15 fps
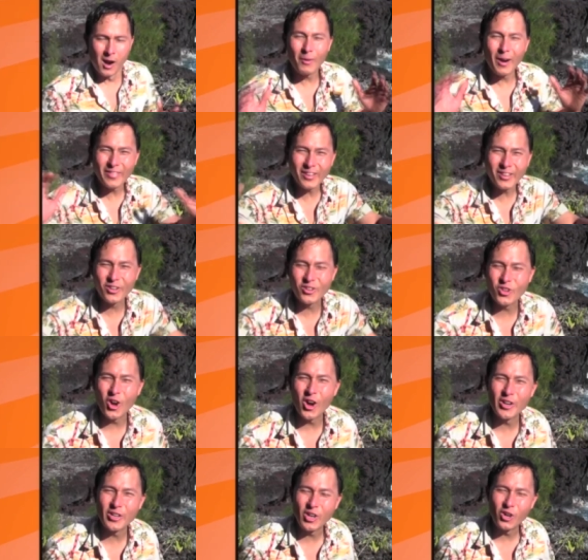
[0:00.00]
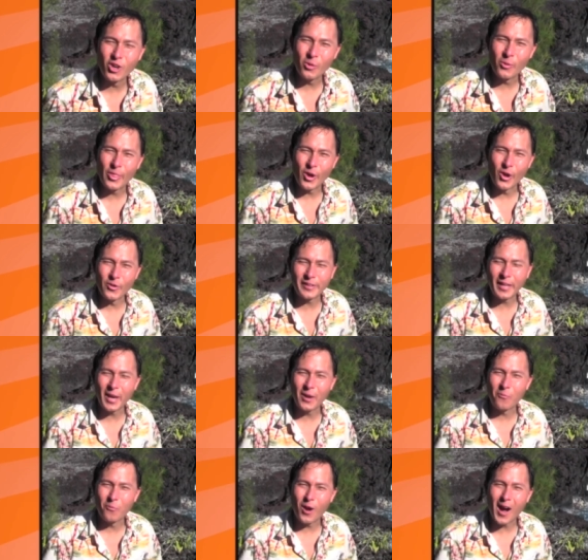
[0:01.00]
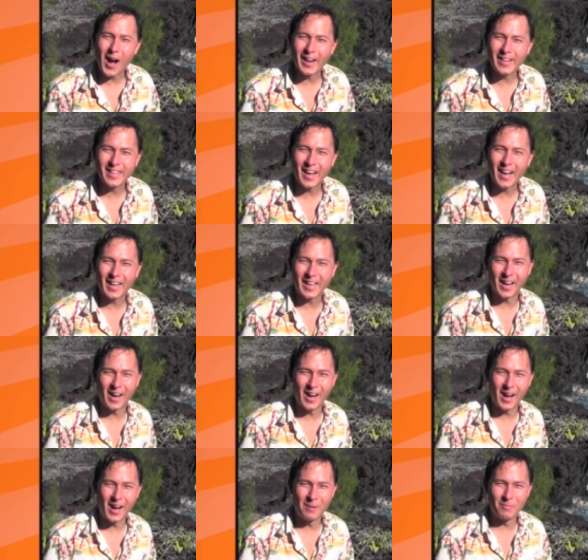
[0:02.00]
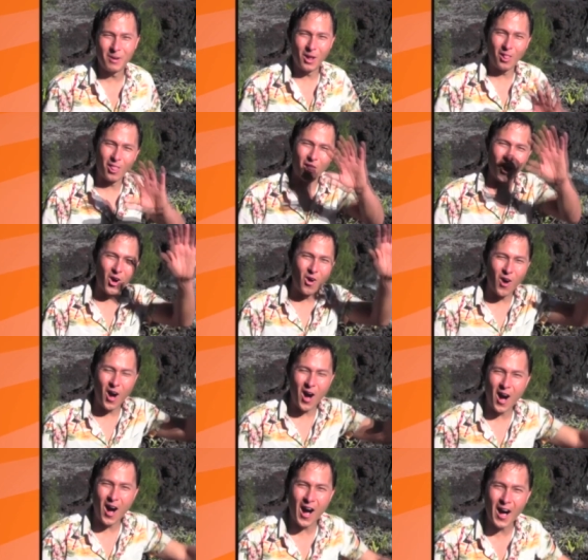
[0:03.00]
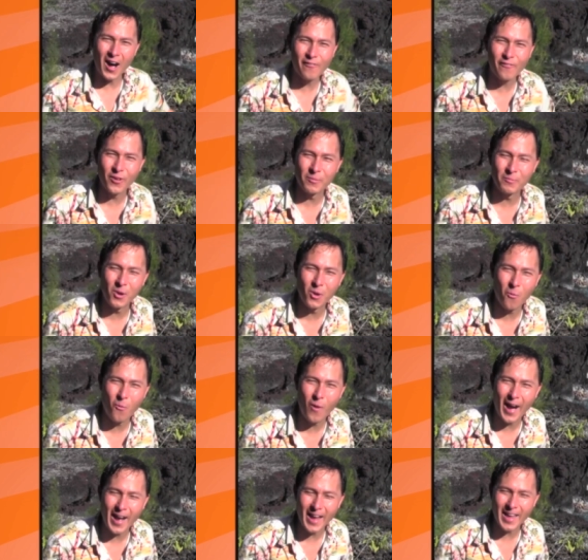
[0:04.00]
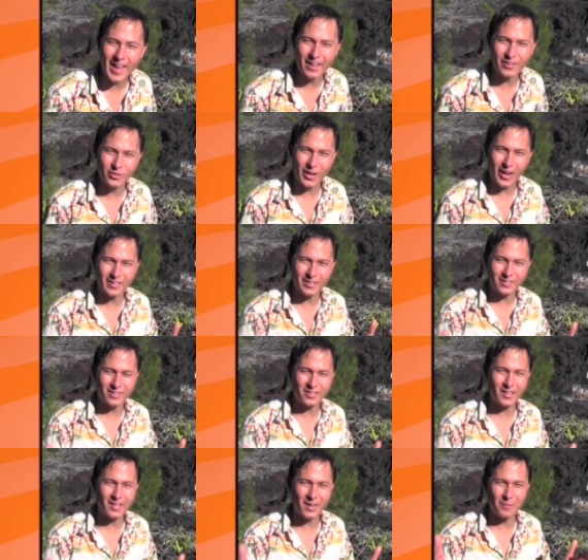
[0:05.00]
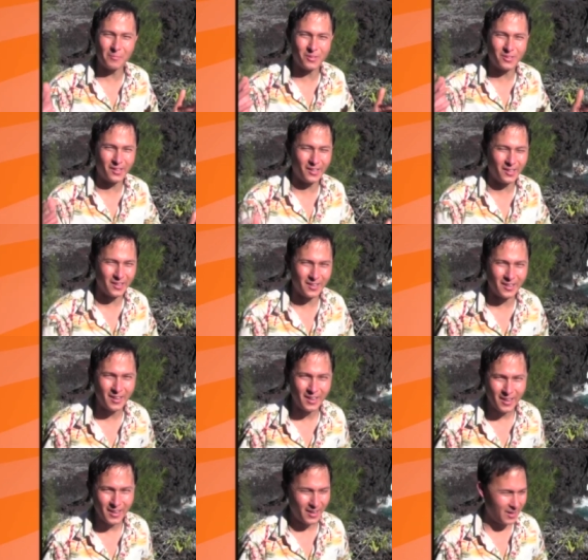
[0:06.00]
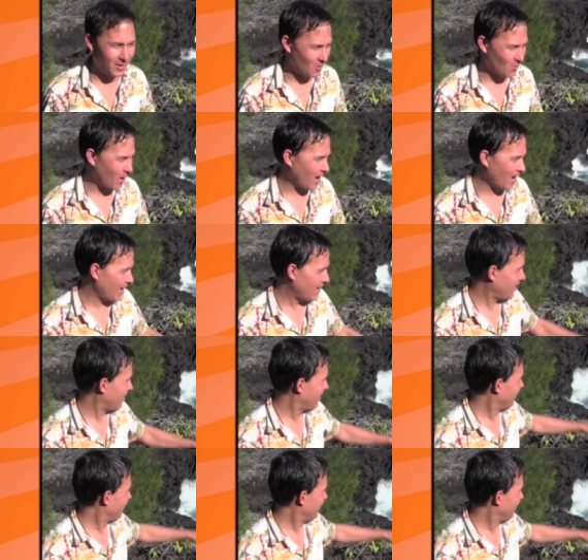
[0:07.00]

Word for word: All right, this is John Kohler with OKRaw.com. Aloha from Hawaii. As you guys can see here, I'm sitting in Hawaii